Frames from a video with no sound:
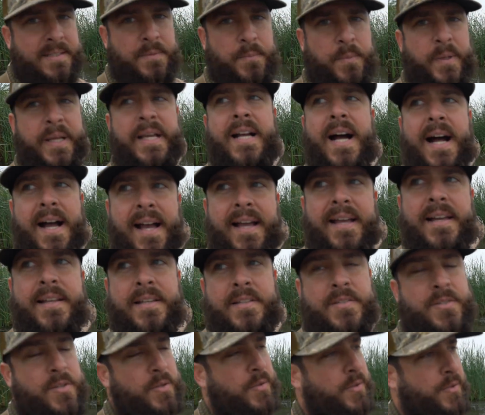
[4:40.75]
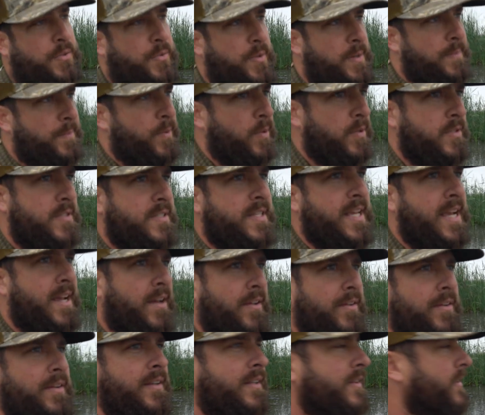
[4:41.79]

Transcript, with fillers: We got, so 3 birds down.